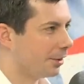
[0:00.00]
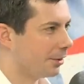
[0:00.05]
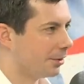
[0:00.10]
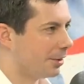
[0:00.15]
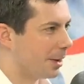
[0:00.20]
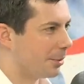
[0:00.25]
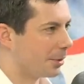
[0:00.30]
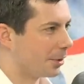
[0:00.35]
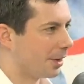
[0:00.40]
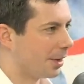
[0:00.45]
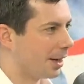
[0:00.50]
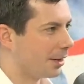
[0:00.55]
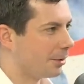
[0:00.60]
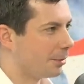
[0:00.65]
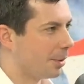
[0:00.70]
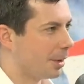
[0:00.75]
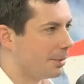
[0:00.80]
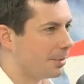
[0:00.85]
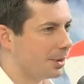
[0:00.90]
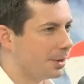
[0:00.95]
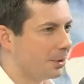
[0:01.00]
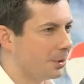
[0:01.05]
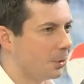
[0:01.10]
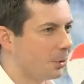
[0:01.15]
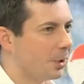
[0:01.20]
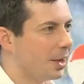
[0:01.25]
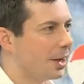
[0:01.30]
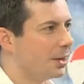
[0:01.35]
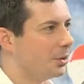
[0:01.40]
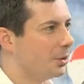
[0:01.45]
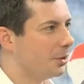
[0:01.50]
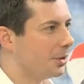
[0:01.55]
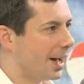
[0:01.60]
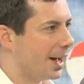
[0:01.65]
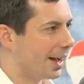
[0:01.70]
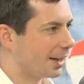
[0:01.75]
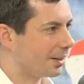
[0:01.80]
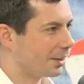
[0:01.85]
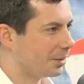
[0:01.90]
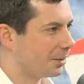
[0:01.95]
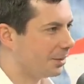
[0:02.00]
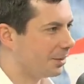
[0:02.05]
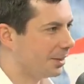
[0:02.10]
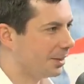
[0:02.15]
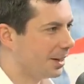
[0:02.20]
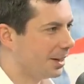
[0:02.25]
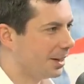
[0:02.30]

as Democrats by being way too tactical